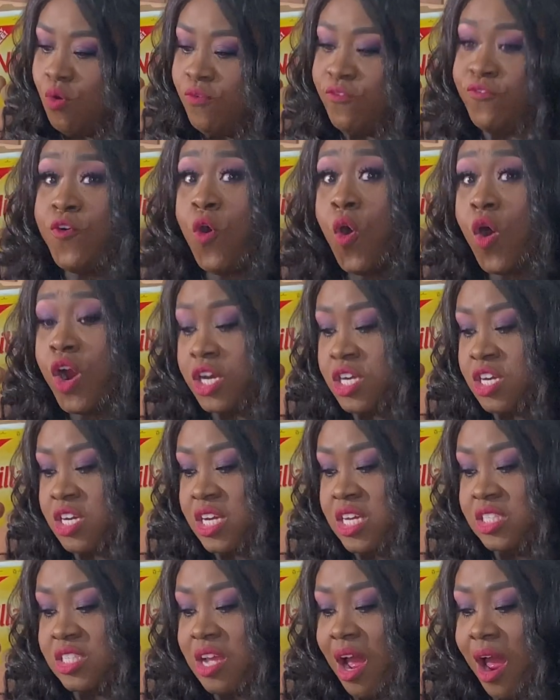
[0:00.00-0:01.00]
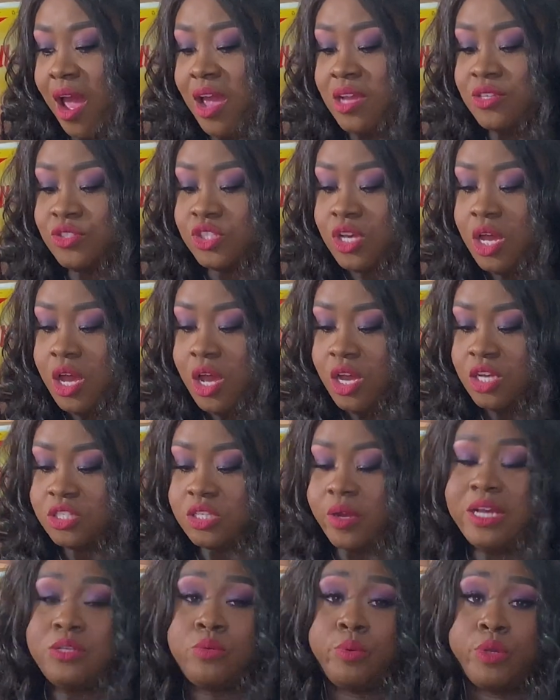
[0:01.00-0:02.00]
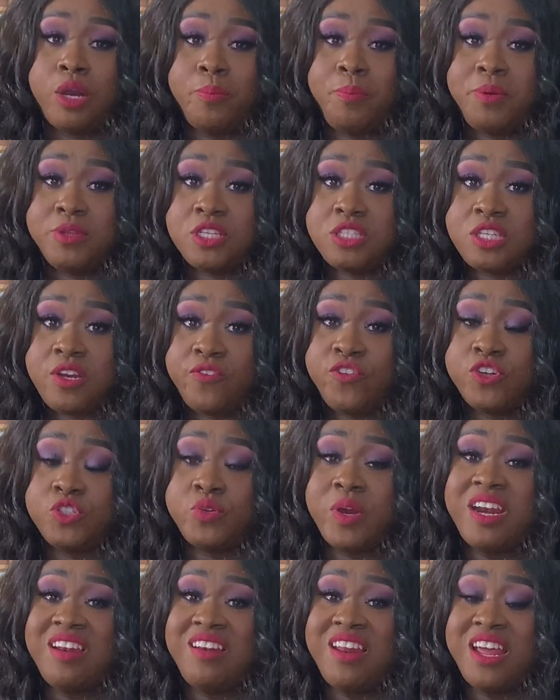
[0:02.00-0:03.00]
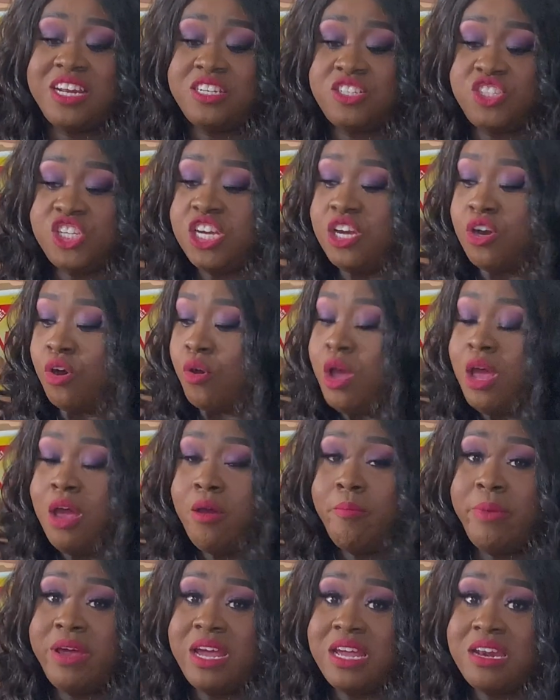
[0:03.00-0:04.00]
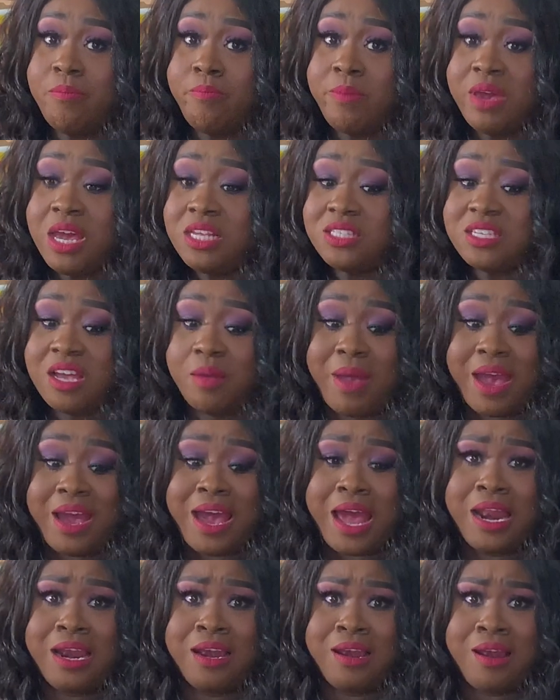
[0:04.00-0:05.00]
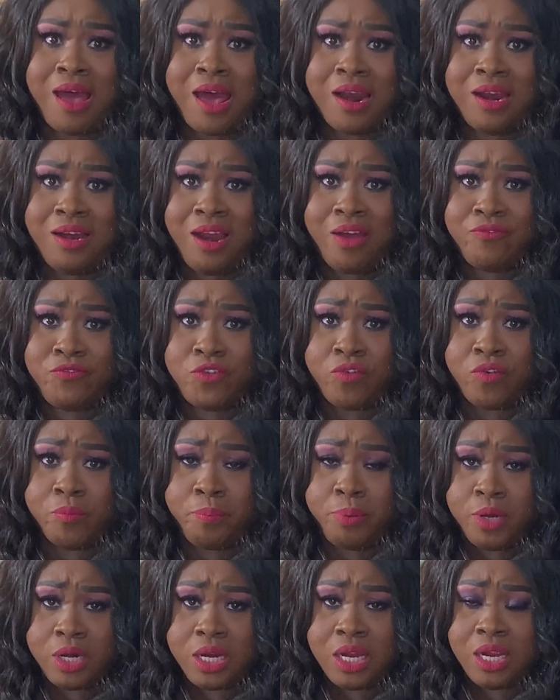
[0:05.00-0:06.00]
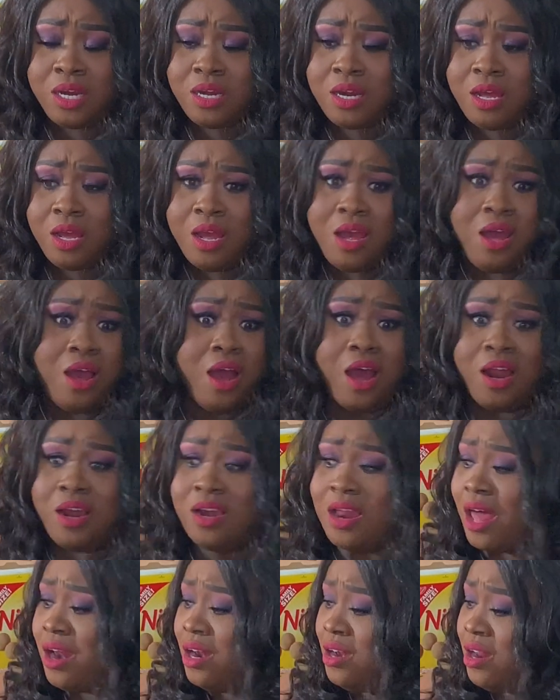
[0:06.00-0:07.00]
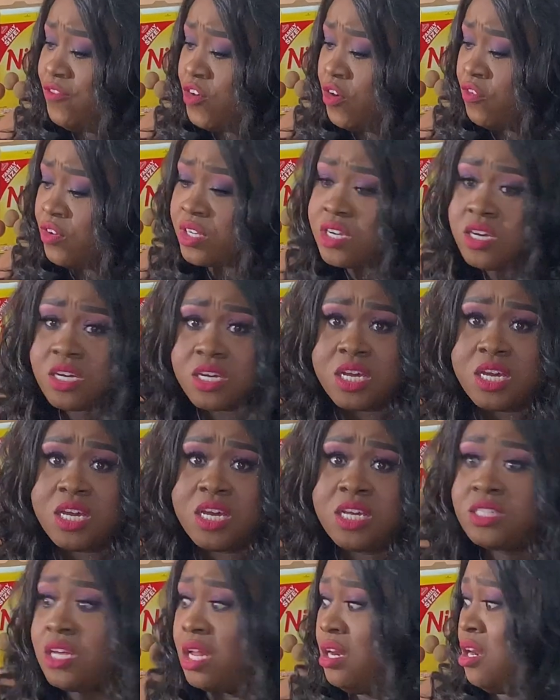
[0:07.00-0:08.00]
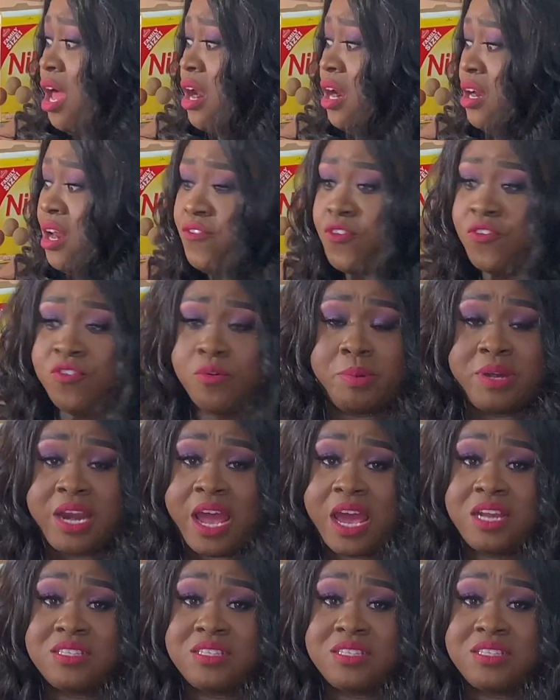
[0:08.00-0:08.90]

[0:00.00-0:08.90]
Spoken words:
4 cookies, guys. So we're gonna put this in the refrigerator and let it chill. But in the meantime, I got a lot of leftover pudding, a lot of leftover cookies, a lot of leftover bananas.